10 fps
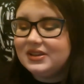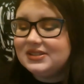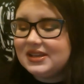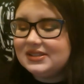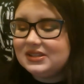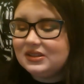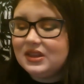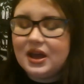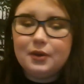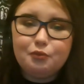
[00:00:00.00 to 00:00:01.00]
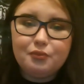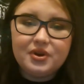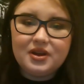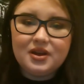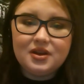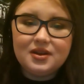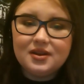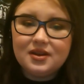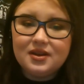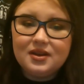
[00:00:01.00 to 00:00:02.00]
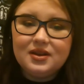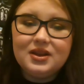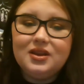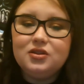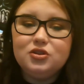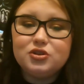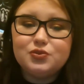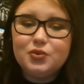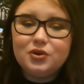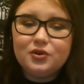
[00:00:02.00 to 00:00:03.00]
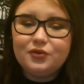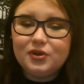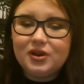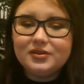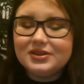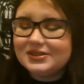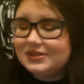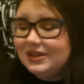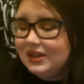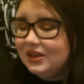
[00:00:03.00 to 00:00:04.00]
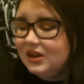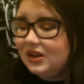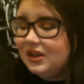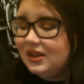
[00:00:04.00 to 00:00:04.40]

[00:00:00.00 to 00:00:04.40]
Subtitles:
tested that, but it looks beautiful on the skin.